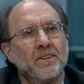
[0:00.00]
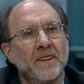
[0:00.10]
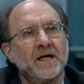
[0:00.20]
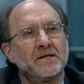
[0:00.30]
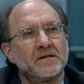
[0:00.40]

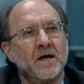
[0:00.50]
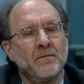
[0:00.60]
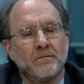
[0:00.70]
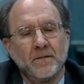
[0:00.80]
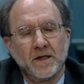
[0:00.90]
has
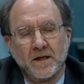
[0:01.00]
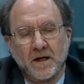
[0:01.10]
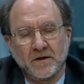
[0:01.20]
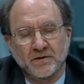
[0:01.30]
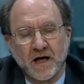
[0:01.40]
some
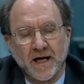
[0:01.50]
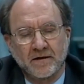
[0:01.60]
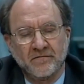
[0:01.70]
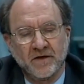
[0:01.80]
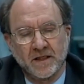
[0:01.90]

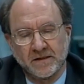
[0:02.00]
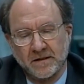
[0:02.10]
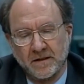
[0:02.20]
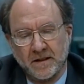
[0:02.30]
attractiveness,